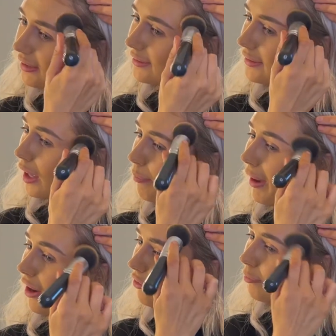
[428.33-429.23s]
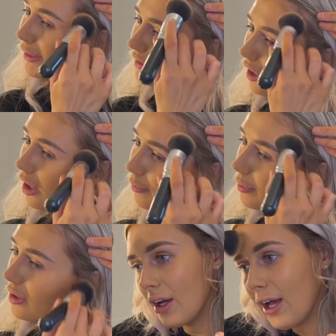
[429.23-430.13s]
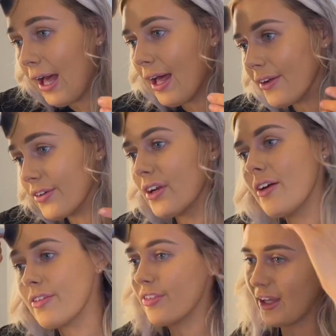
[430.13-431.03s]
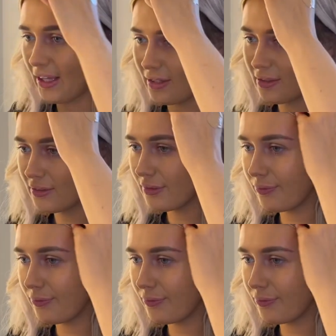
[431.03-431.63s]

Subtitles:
get better at makeup. And another thing is,